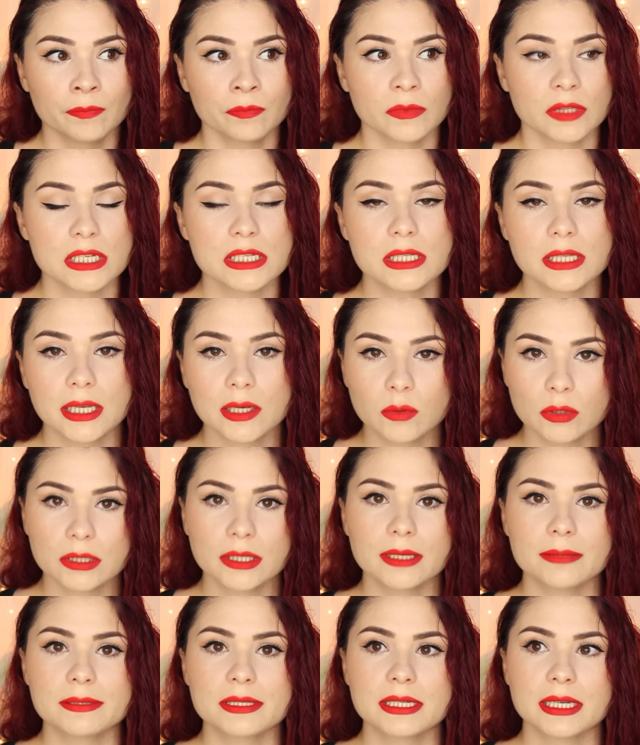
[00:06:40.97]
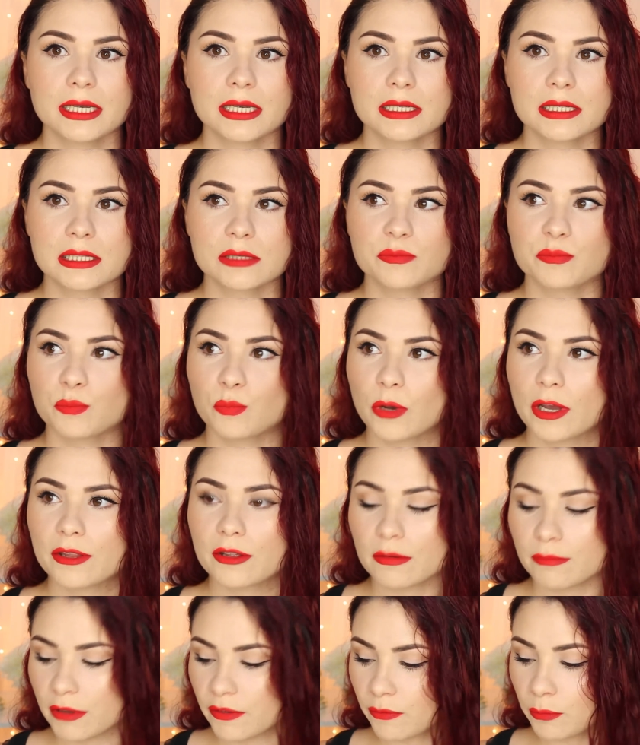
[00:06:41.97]
These liquid lipsticks, whether
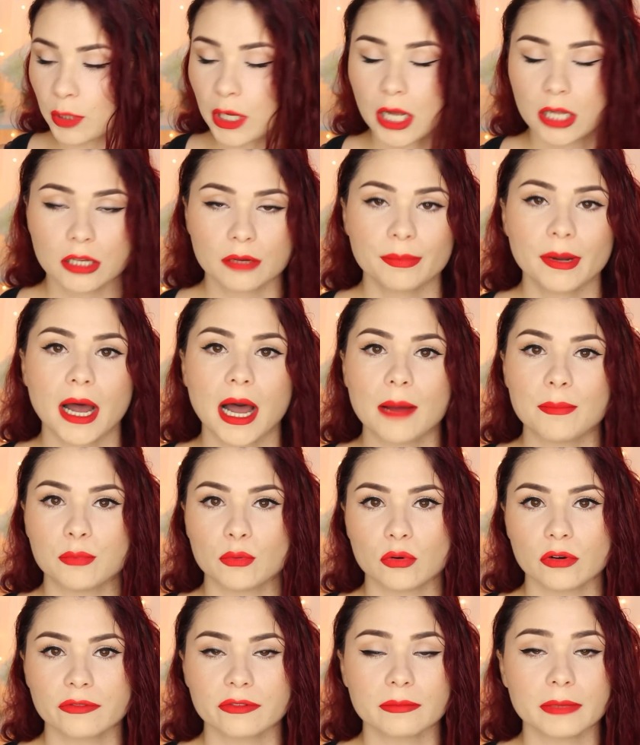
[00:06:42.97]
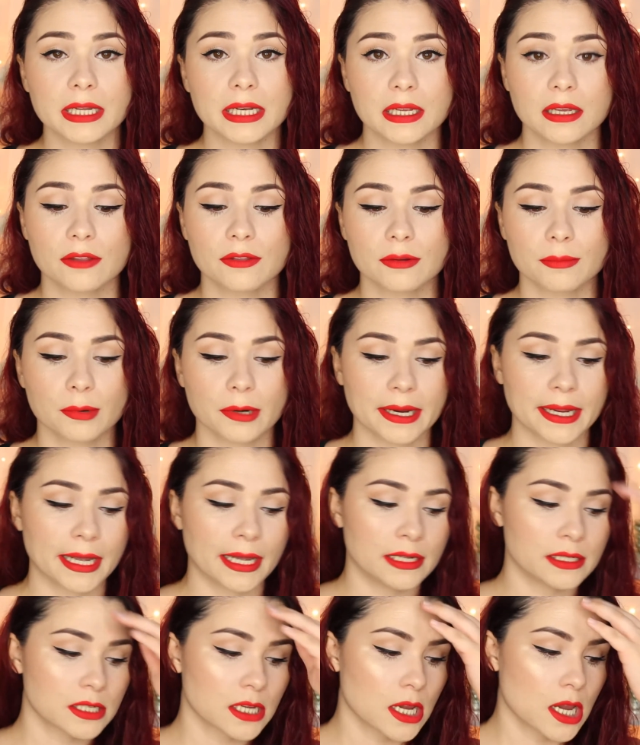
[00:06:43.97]
it be from ColourPop or from any other
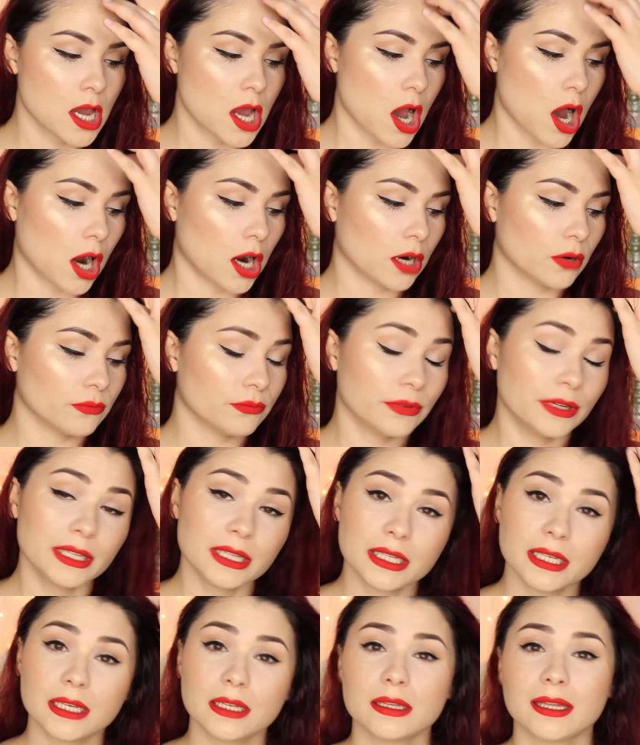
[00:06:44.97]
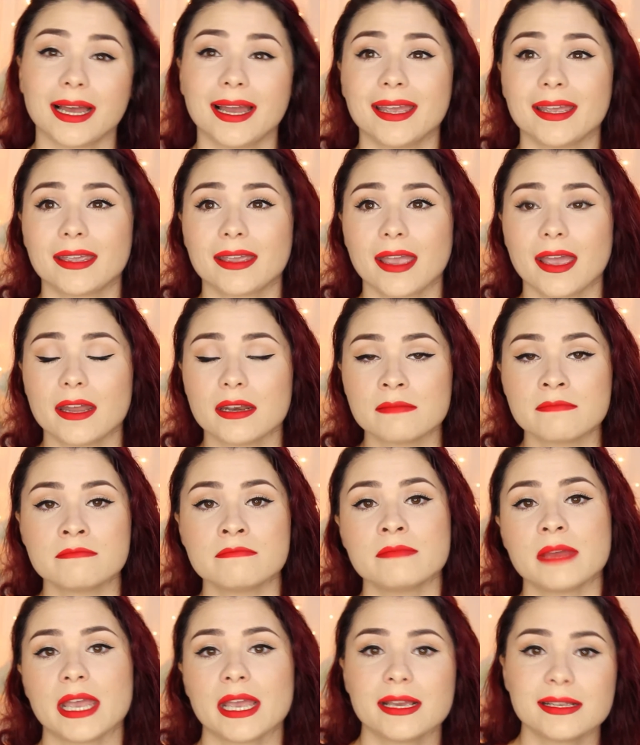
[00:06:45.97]
brand, are really like an
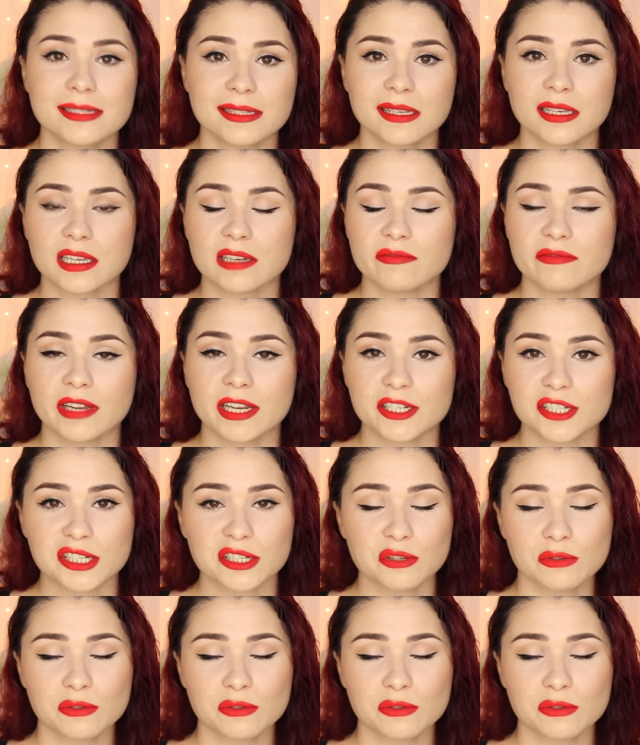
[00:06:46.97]
amazing invention.